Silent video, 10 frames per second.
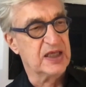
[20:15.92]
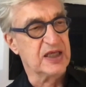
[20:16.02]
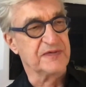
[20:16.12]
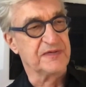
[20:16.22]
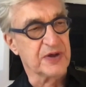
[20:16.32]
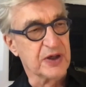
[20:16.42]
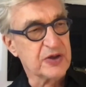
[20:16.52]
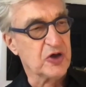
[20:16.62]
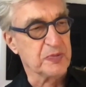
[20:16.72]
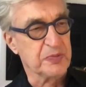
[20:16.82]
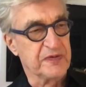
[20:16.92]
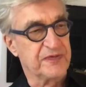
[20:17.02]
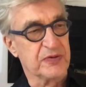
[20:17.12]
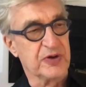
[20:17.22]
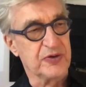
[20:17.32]
If you don't know it
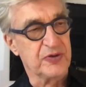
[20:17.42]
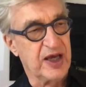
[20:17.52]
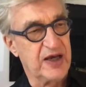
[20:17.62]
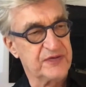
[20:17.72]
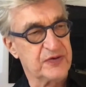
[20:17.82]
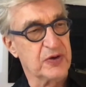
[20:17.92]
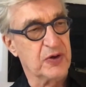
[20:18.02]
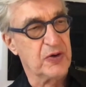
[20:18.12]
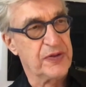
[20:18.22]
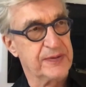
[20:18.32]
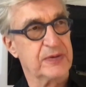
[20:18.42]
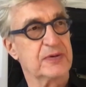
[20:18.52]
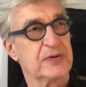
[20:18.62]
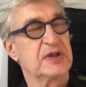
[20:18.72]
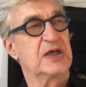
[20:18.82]
before, you have to go
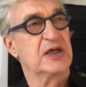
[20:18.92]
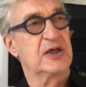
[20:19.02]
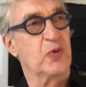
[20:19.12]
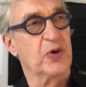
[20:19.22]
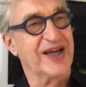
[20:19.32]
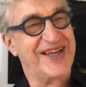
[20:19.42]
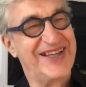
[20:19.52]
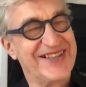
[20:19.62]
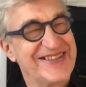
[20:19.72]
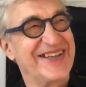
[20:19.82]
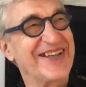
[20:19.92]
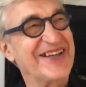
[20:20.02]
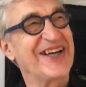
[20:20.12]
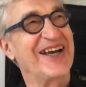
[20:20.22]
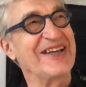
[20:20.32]
through what I
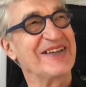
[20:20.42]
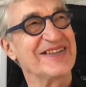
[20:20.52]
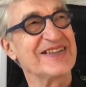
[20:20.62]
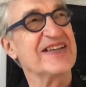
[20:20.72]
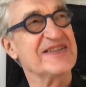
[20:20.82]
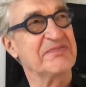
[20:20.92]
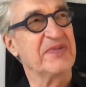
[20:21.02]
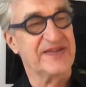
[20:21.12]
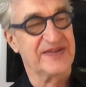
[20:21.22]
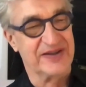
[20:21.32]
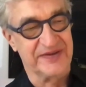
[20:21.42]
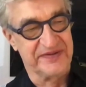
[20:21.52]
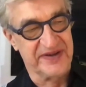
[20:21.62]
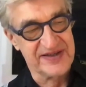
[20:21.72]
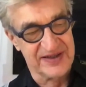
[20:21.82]
consider, I just must
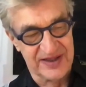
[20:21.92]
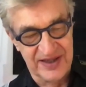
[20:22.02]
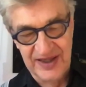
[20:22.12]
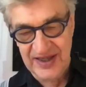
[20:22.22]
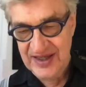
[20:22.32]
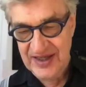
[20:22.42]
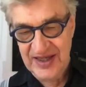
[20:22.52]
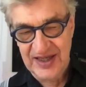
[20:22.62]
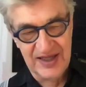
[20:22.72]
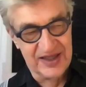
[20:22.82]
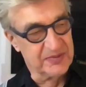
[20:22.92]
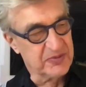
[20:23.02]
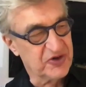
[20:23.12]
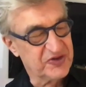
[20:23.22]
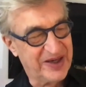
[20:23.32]
confess it, the
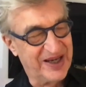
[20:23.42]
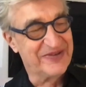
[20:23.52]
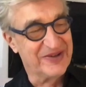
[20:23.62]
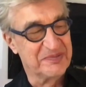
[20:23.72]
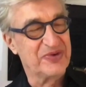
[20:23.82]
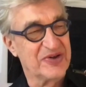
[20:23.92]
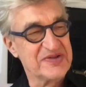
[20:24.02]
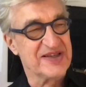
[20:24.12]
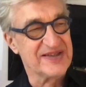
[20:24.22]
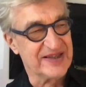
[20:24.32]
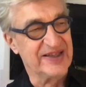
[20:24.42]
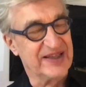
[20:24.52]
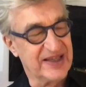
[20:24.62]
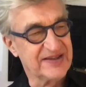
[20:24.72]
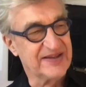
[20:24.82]
most painful process in the
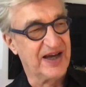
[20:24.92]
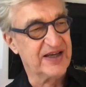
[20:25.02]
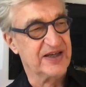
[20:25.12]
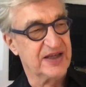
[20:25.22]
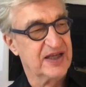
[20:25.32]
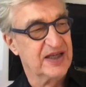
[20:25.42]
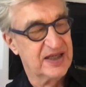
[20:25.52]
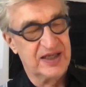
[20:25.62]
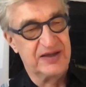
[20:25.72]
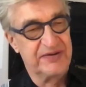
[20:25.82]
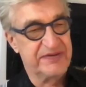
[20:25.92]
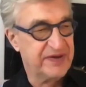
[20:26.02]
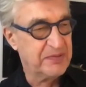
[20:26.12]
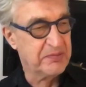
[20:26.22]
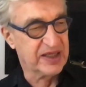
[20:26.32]
entire
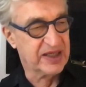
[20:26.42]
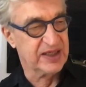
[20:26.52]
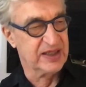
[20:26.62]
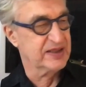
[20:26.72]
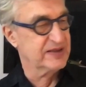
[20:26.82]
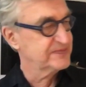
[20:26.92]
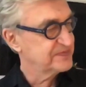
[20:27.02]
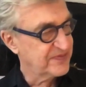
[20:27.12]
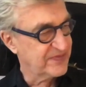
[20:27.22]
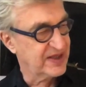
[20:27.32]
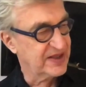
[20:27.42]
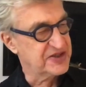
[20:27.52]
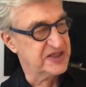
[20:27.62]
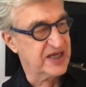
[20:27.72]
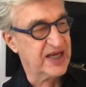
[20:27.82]
filmmaking
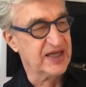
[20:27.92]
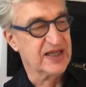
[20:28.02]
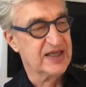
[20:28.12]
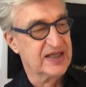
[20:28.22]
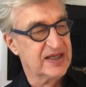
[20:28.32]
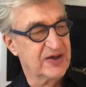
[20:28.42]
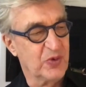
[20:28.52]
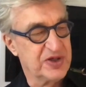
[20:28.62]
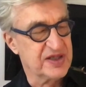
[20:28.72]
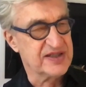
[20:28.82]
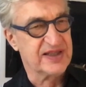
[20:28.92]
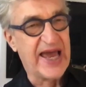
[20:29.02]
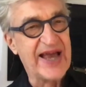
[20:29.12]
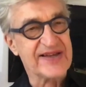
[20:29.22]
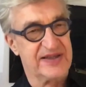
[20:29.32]
chain, which is
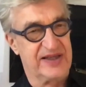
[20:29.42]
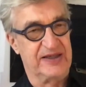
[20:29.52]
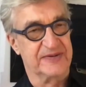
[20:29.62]
casting.